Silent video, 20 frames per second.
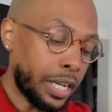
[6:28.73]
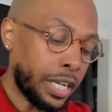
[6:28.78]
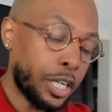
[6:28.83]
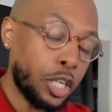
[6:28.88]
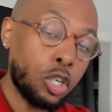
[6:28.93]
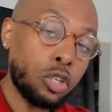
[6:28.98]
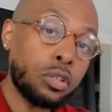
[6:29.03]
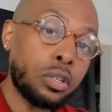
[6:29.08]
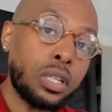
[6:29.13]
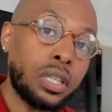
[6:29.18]

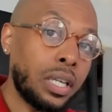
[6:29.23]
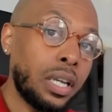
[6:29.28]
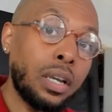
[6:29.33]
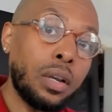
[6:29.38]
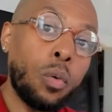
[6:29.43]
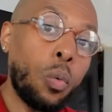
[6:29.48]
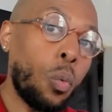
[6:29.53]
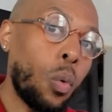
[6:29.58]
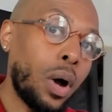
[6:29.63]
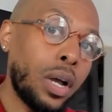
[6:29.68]
Here's the
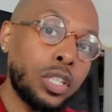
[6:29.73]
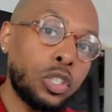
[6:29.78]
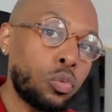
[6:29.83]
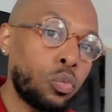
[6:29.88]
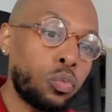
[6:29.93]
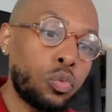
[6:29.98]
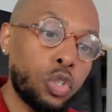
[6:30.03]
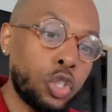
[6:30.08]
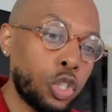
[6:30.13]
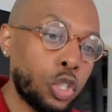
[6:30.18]
thing.
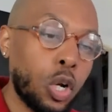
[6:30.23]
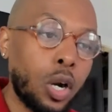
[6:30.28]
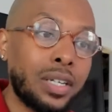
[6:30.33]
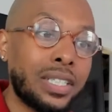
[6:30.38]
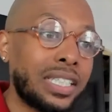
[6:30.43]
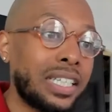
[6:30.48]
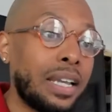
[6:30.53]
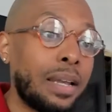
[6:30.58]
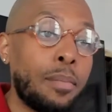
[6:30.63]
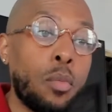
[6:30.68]
Once you
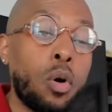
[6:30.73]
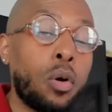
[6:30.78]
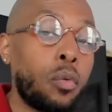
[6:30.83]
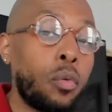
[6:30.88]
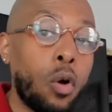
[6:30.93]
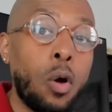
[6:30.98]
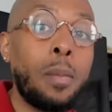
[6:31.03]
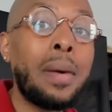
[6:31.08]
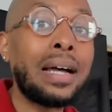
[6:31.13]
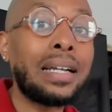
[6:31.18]
start seeing more
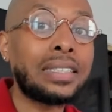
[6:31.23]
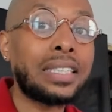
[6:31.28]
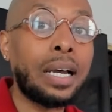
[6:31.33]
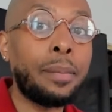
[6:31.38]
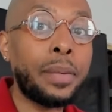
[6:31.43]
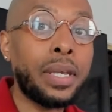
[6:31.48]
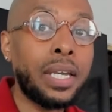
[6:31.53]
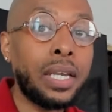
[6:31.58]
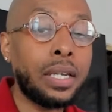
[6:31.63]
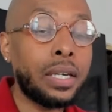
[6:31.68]
robots
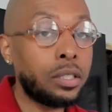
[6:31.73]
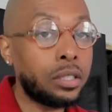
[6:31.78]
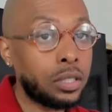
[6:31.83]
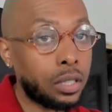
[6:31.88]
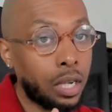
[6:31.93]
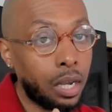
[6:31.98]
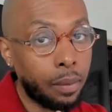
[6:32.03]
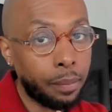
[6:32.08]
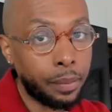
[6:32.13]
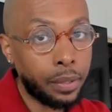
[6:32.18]
come in, there's
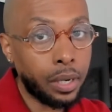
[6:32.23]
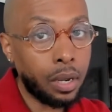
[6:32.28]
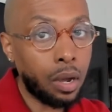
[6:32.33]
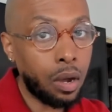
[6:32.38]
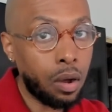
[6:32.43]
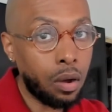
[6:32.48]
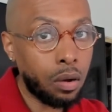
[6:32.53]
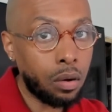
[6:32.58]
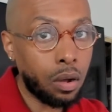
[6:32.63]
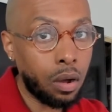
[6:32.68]
a company in
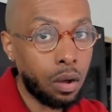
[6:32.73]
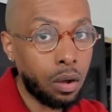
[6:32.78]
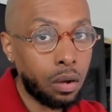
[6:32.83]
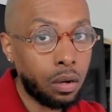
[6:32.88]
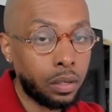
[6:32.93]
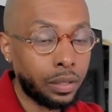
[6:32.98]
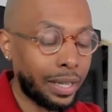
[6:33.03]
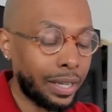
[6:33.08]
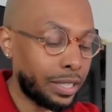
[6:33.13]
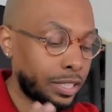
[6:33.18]
Hong
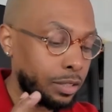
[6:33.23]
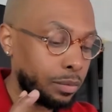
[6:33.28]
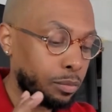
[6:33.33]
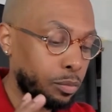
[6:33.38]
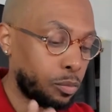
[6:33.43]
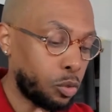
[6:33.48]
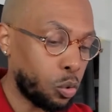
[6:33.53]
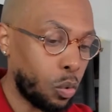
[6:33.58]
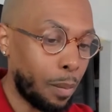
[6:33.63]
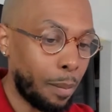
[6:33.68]
Kong that is
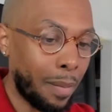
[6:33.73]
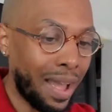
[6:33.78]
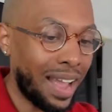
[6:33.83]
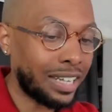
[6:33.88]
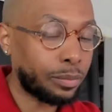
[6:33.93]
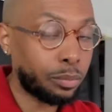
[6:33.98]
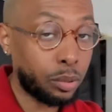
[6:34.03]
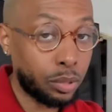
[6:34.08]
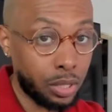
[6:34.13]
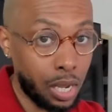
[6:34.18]
doing
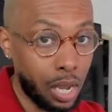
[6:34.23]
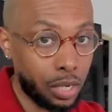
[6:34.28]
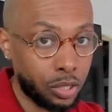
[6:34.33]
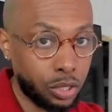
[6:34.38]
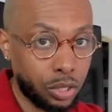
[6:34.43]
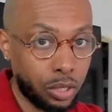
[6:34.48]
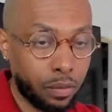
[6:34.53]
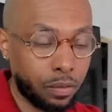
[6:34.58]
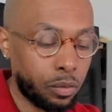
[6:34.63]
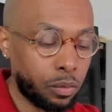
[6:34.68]
mass
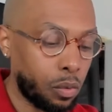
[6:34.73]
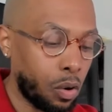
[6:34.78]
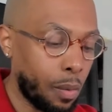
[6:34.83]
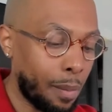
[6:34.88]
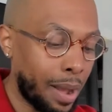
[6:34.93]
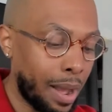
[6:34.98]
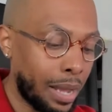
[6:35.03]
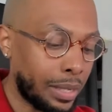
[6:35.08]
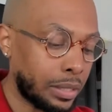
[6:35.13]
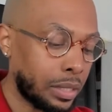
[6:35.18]
production of the
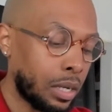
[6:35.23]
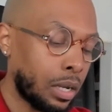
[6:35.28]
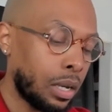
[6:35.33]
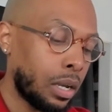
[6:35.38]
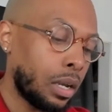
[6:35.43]
robots.